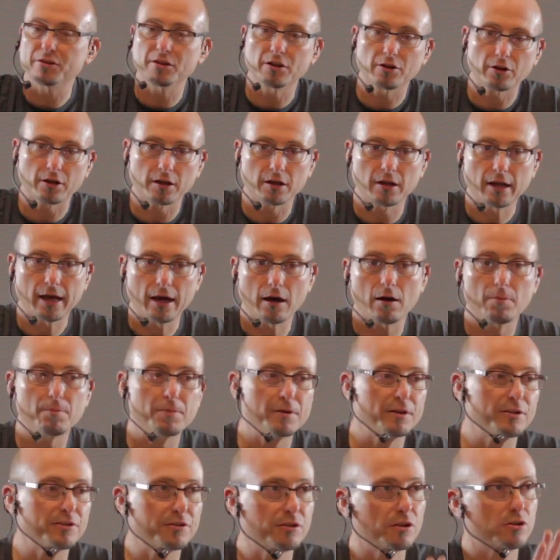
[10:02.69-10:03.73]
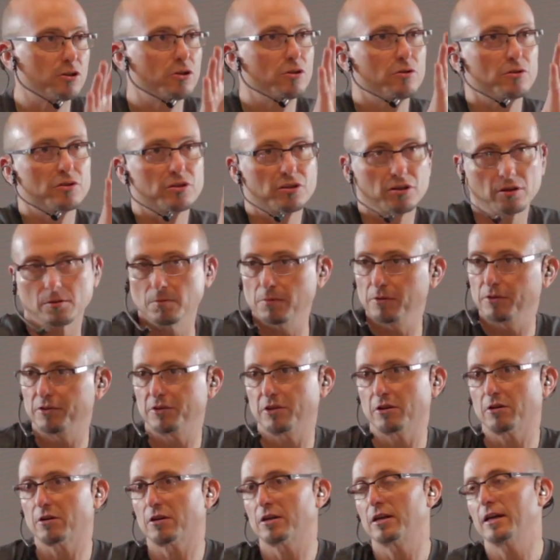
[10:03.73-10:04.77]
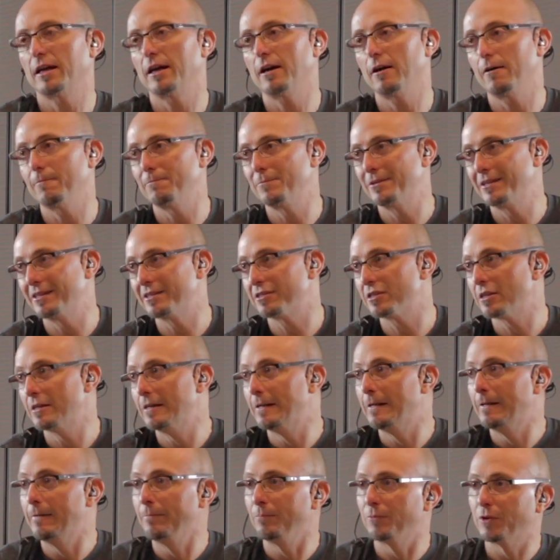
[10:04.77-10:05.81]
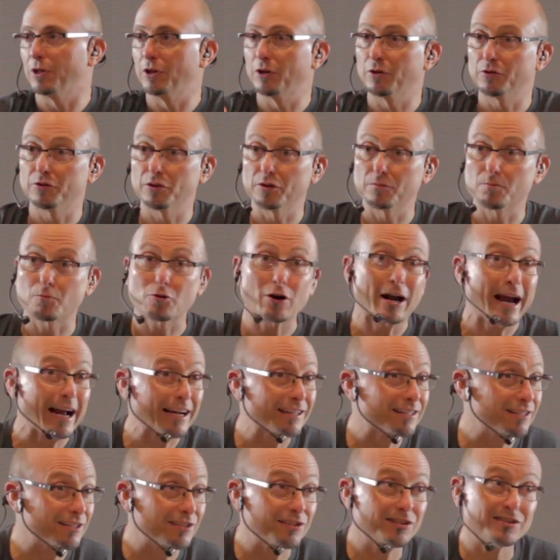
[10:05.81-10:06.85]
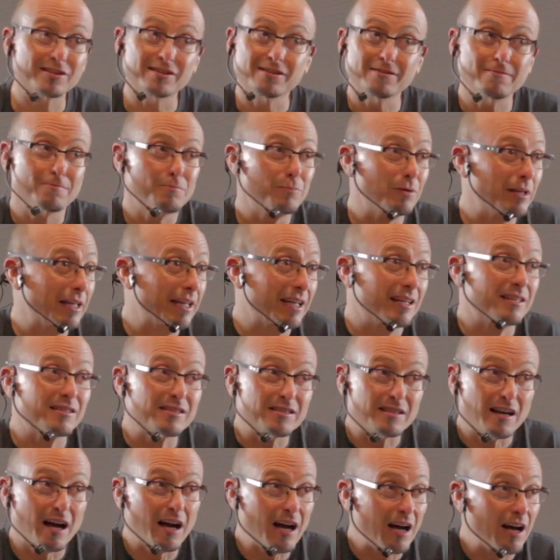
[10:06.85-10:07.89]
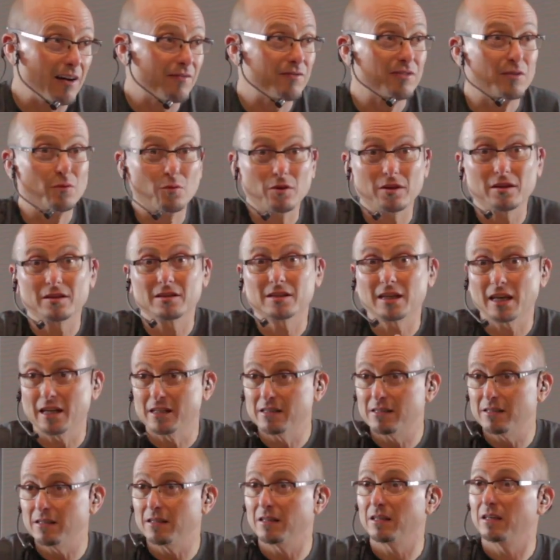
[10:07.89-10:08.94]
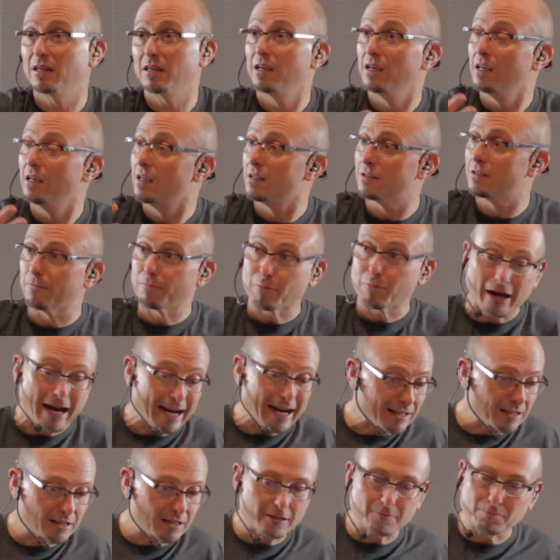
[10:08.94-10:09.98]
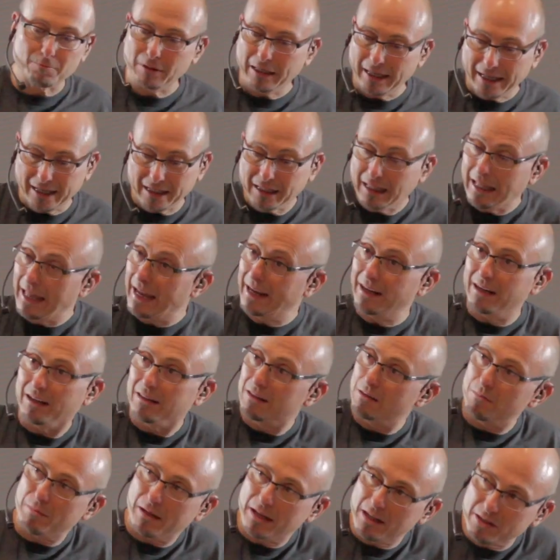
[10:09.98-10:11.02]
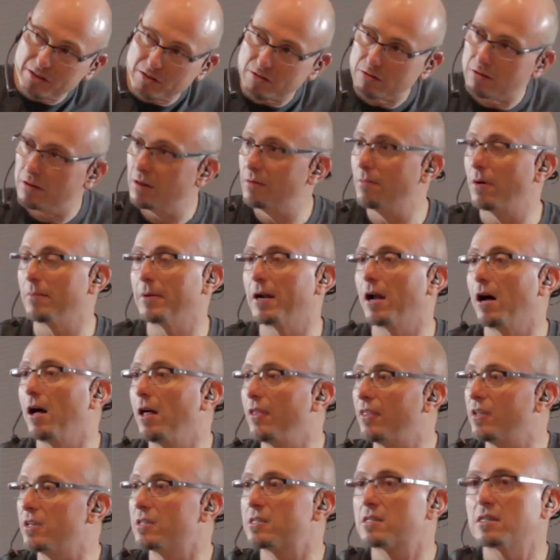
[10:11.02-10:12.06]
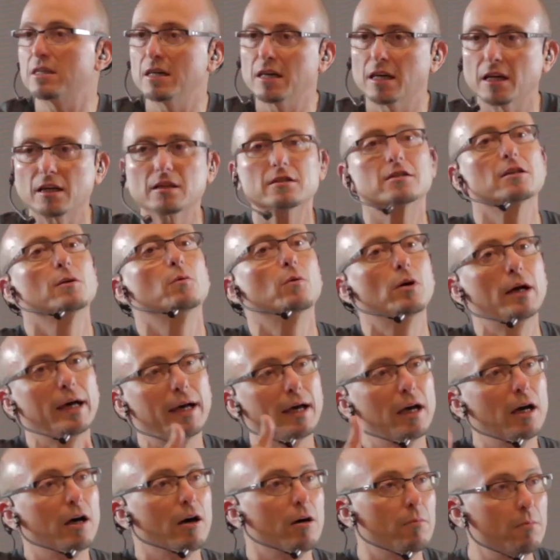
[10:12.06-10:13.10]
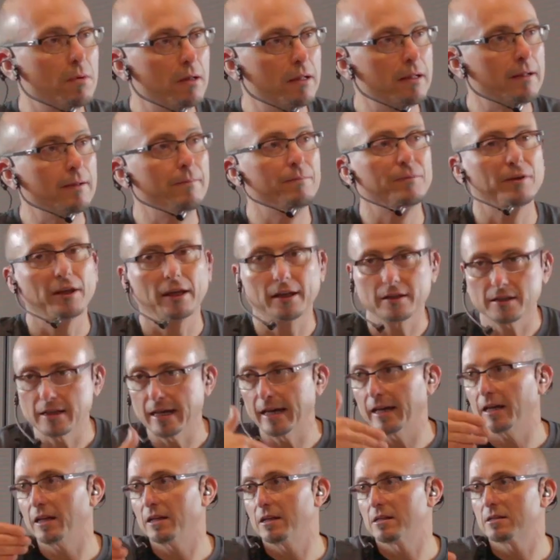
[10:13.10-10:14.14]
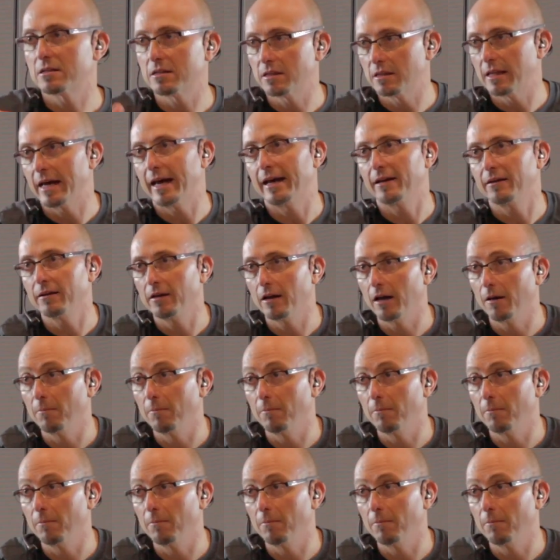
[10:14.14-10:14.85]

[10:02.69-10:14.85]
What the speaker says: that are going to help us, to choose cymbals that are going to help us, to practice playing soft and with intensity, to practice playing light on the bass drum. I mean, all these things that will help in taking us to that